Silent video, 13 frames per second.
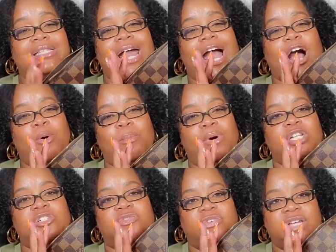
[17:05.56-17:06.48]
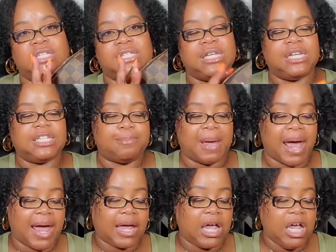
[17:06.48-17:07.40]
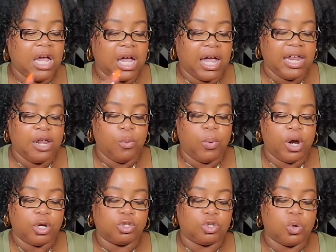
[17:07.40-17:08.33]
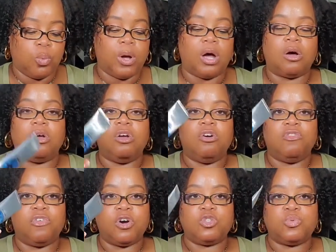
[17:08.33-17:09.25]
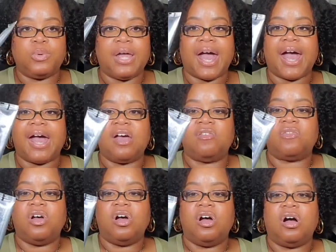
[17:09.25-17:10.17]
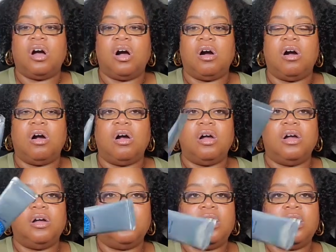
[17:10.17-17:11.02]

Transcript: how much fits in this bag, and it wears so well. First we have our